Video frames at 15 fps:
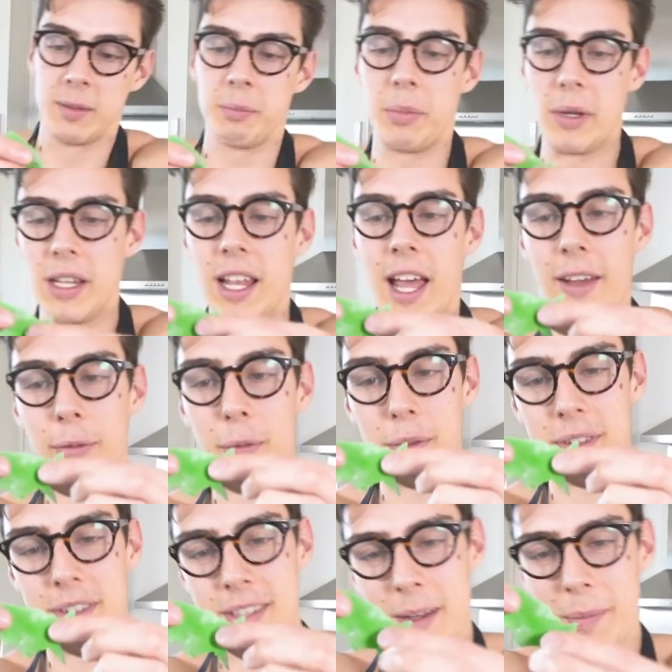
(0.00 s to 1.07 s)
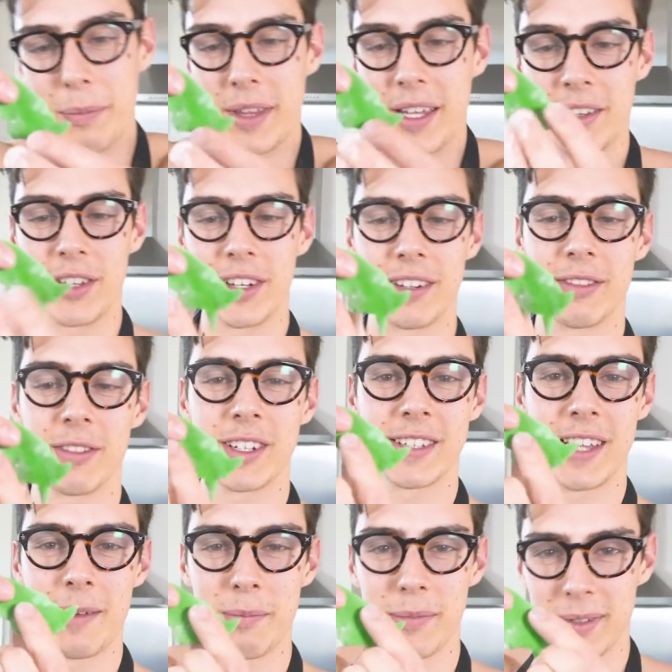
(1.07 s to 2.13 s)
be left with something that
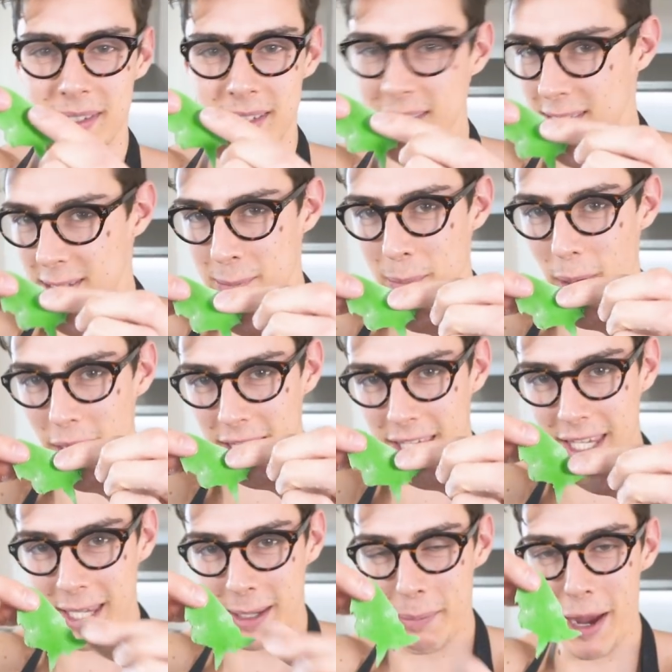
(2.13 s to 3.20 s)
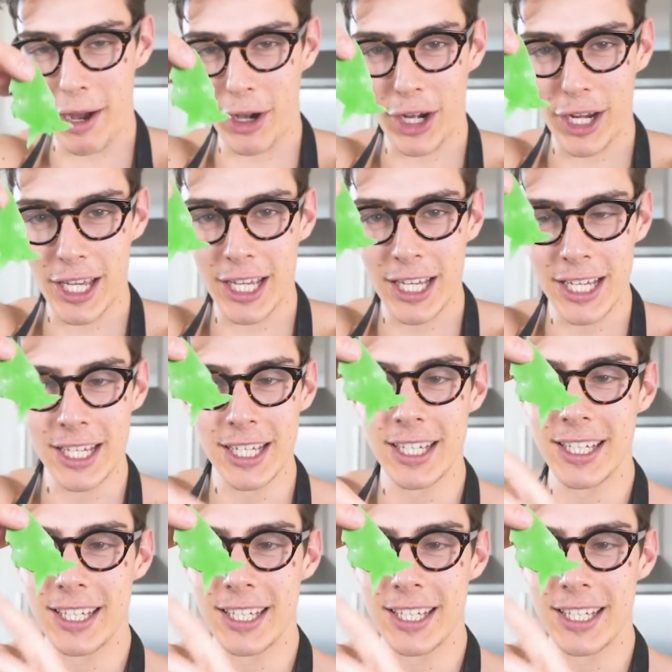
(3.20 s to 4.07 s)
resembles a spiky America,